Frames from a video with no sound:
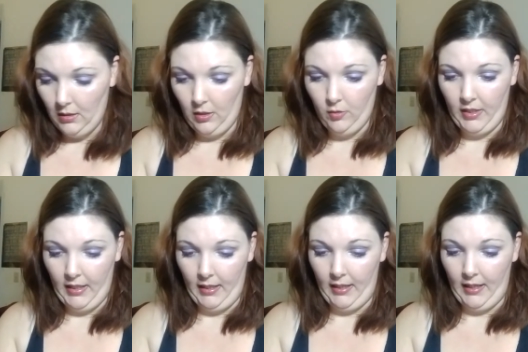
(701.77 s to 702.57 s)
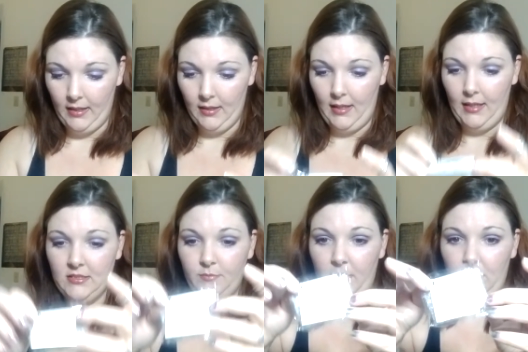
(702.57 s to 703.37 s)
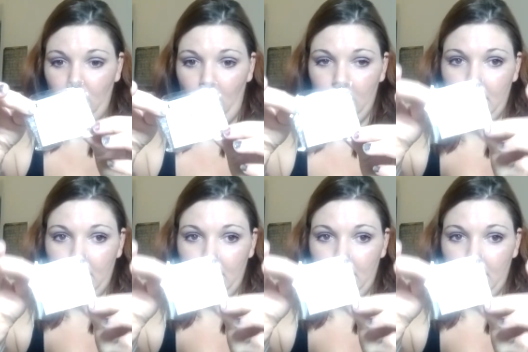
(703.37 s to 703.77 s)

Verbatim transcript: Okay, and last but not